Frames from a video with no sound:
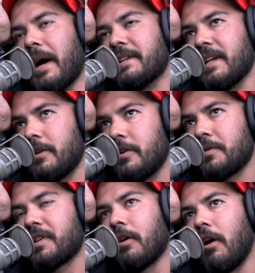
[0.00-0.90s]
I didn't
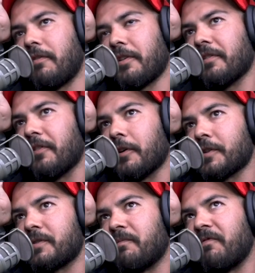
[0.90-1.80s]
use at all for the
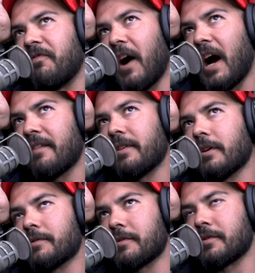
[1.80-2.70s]
first five
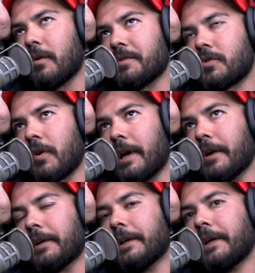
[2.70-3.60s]
years or so as a
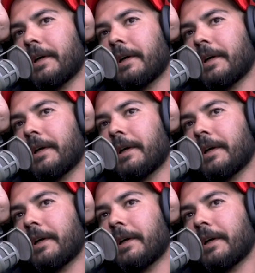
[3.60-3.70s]
trainer